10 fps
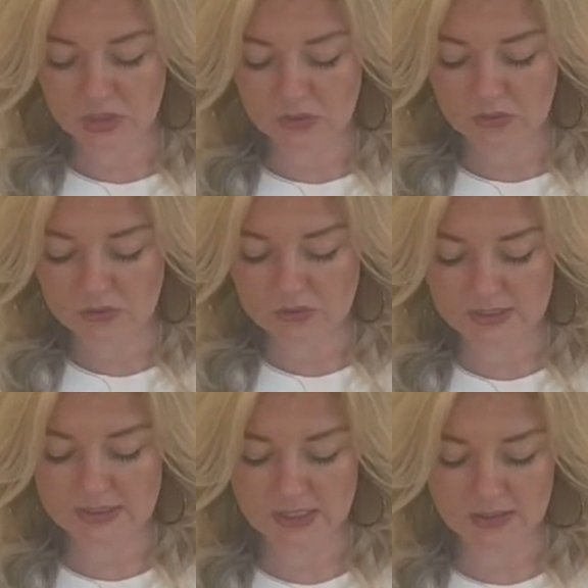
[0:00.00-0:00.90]

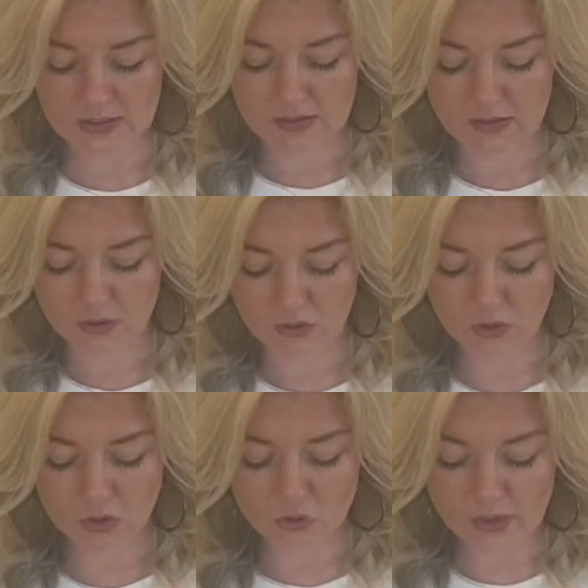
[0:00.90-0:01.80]
use
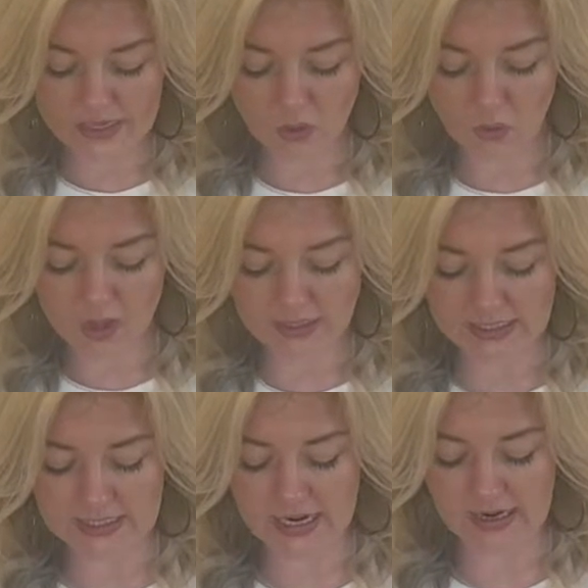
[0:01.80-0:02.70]
great
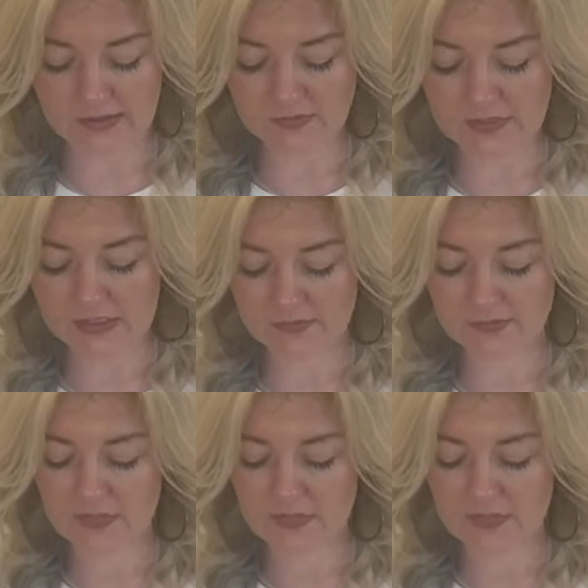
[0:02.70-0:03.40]
quality knives.